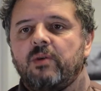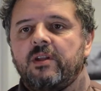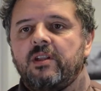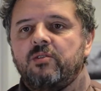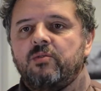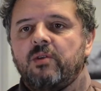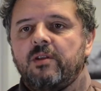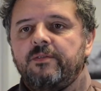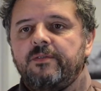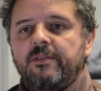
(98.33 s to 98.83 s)

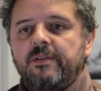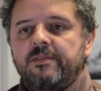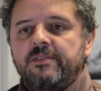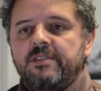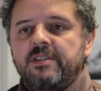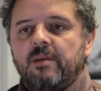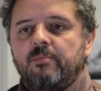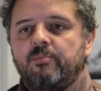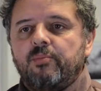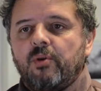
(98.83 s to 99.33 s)

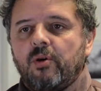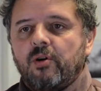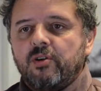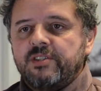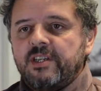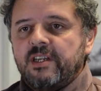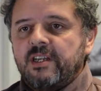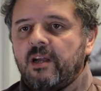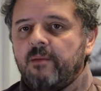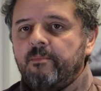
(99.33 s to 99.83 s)
150
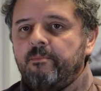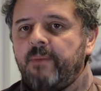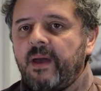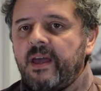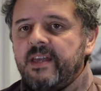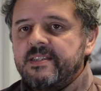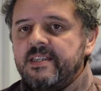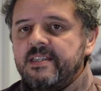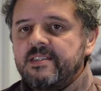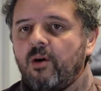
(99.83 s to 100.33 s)
approach
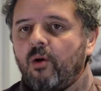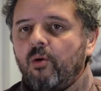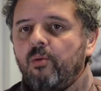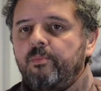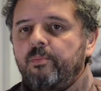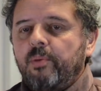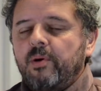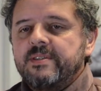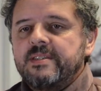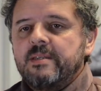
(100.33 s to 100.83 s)
encompasses all
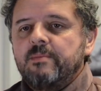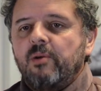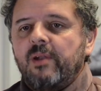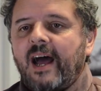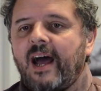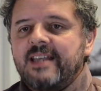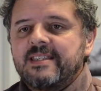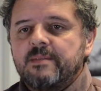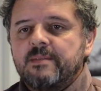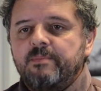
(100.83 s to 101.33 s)
possible
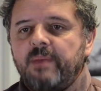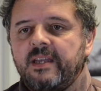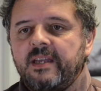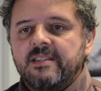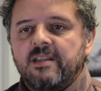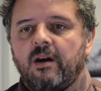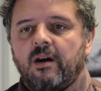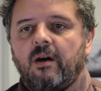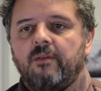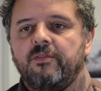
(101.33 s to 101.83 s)

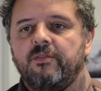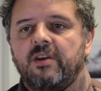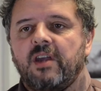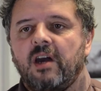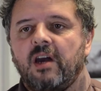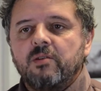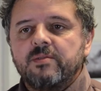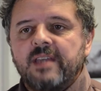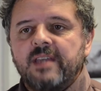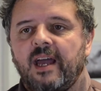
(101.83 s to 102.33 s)
aspects of
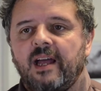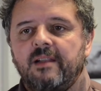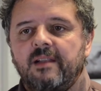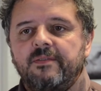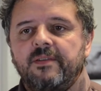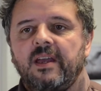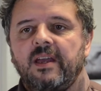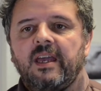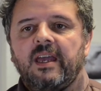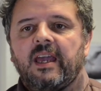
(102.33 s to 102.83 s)
cow's
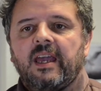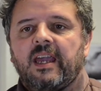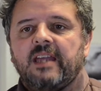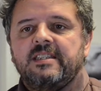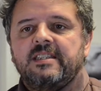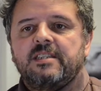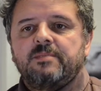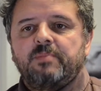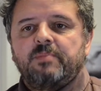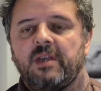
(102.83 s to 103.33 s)
health in
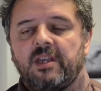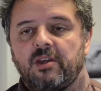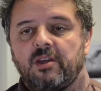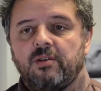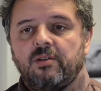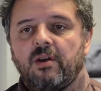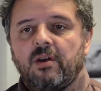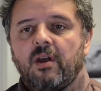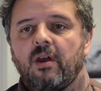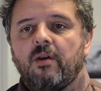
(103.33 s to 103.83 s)
this
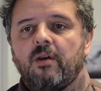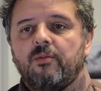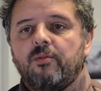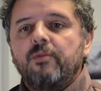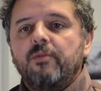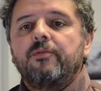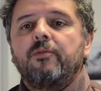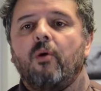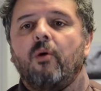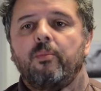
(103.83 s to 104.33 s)
period
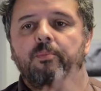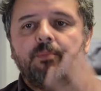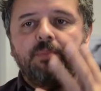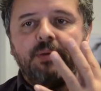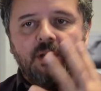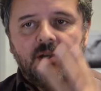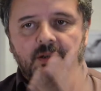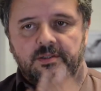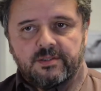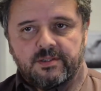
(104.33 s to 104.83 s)
through four
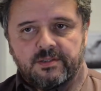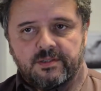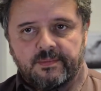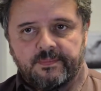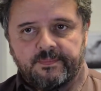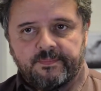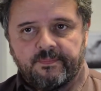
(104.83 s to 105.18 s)
pillars.